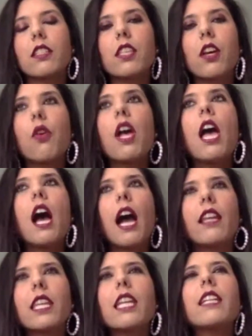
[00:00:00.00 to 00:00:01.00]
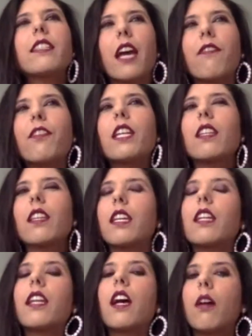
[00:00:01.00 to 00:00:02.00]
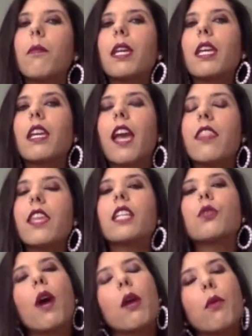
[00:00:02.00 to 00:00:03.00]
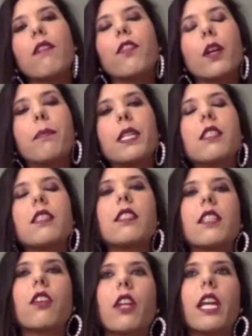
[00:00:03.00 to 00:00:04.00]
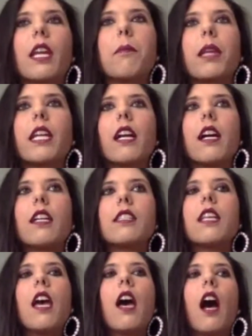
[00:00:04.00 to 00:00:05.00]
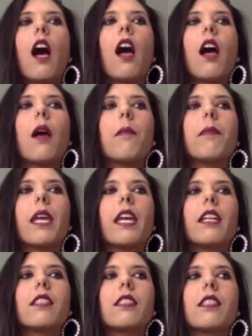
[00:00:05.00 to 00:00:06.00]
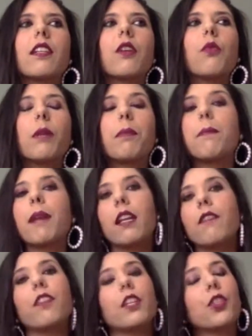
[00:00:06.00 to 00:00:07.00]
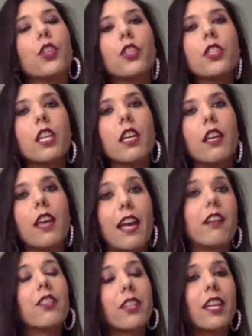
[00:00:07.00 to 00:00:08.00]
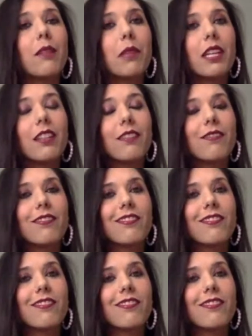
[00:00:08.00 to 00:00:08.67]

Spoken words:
So I think it definitely can help me. And that's why I went for a business degree, because it still would be beneficial to entertainment.